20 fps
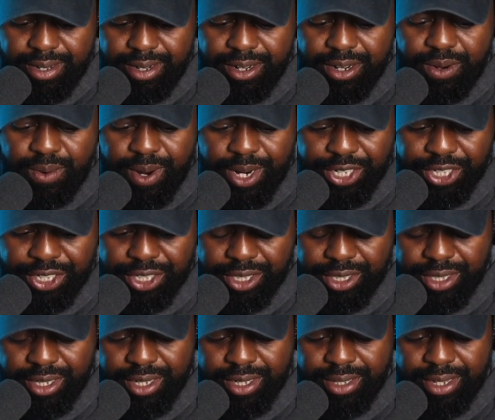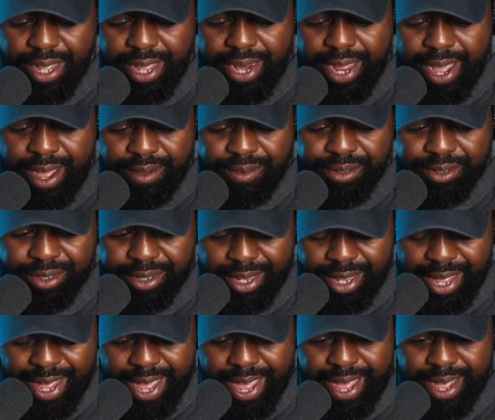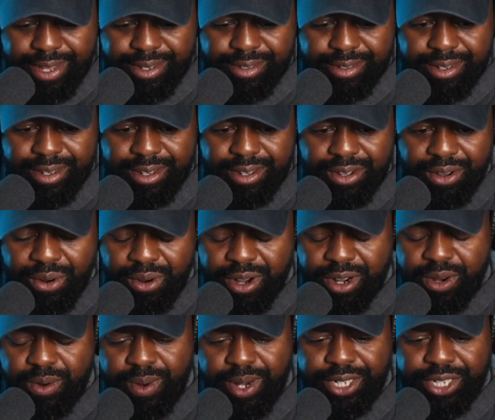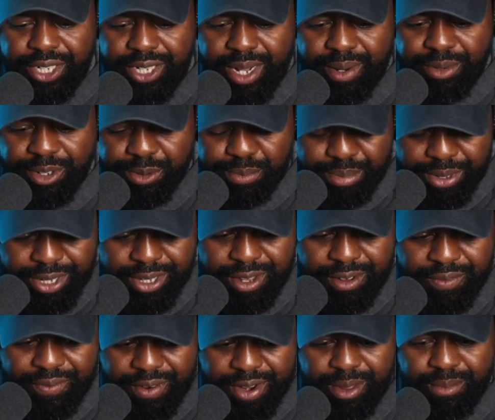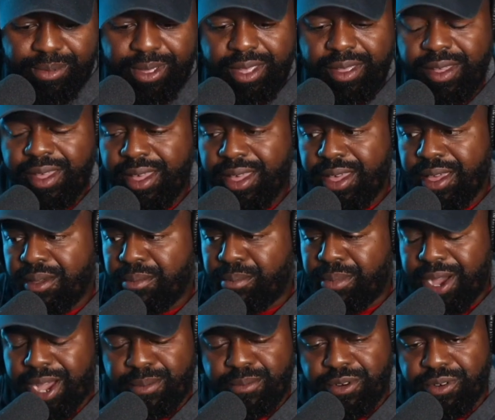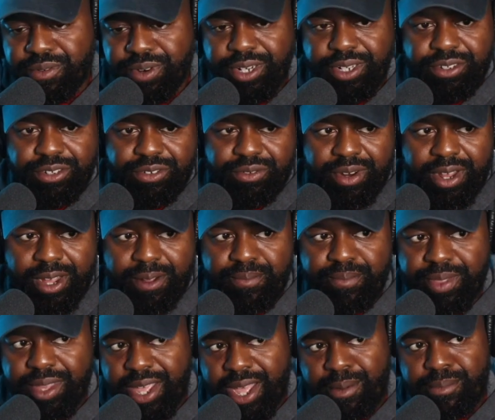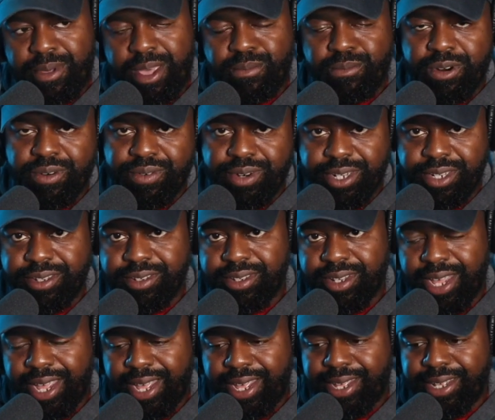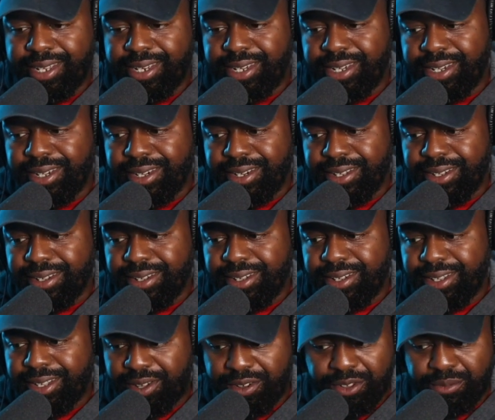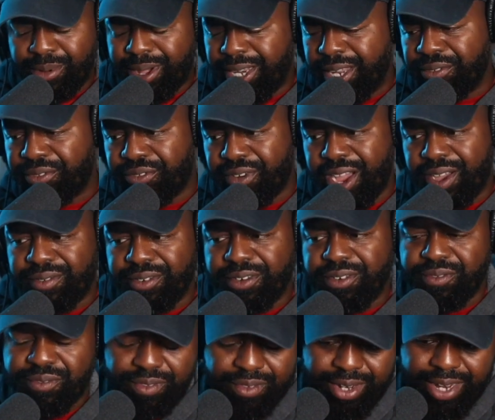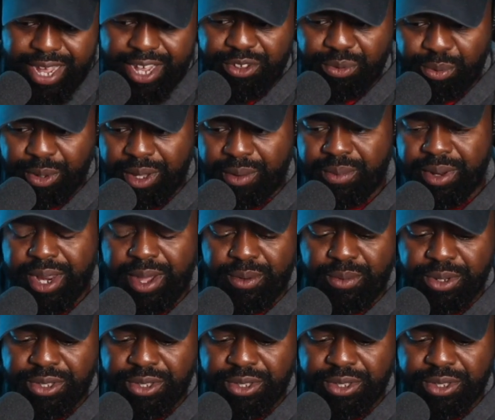a question that I was asked, or a question that was put in front of me by Maurice, right? I met Maurice at, he was my Lyft driver last week when I